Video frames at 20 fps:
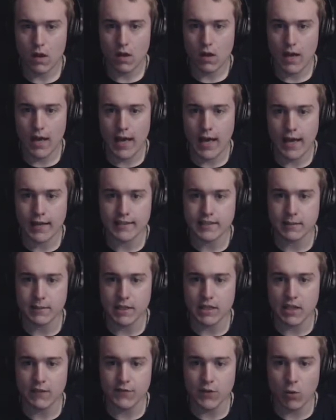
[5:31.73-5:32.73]
Hey,
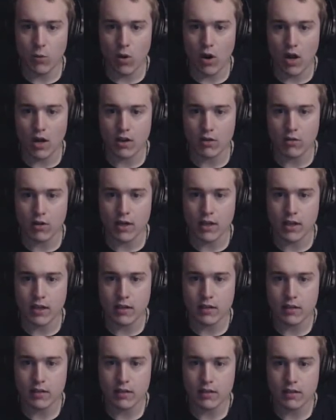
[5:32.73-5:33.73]
somebody left the water
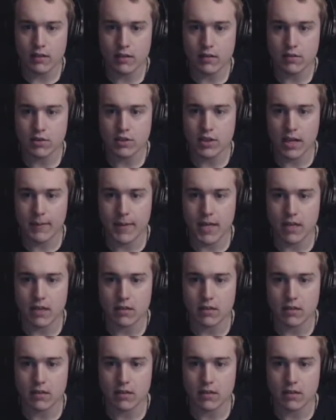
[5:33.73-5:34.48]
running. Stop it.